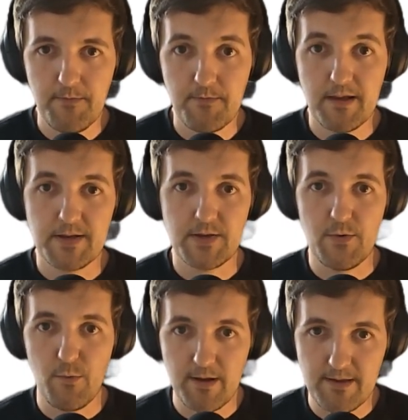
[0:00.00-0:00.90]
Yeah, so
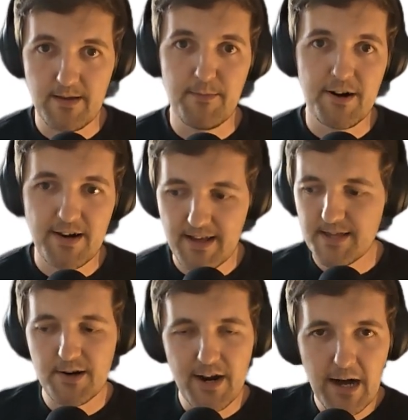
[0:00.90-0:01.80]
when the markets
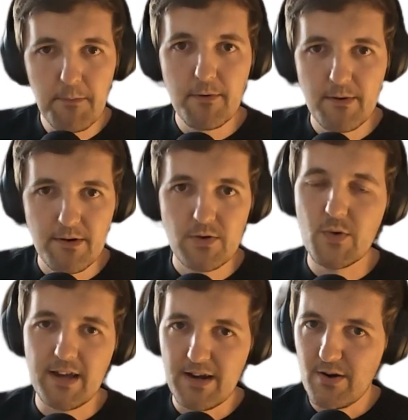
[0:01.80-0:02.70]
are up, you
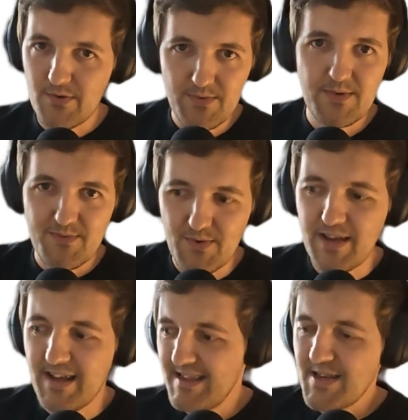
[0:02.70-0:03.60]
can
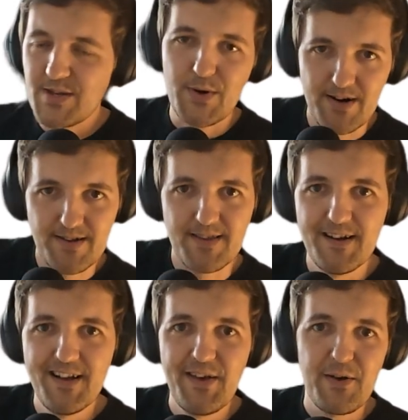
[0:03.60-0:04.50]
disregard
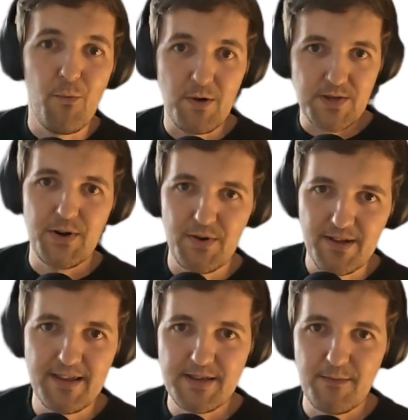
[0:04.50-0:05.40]
what's going on in
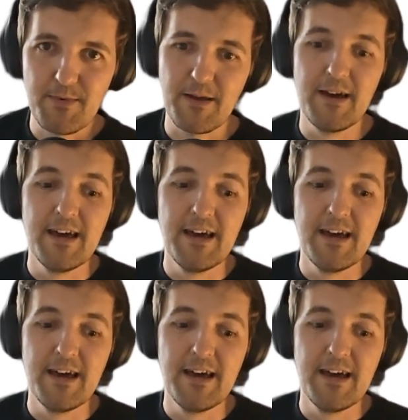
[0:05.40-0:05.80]
the S&P.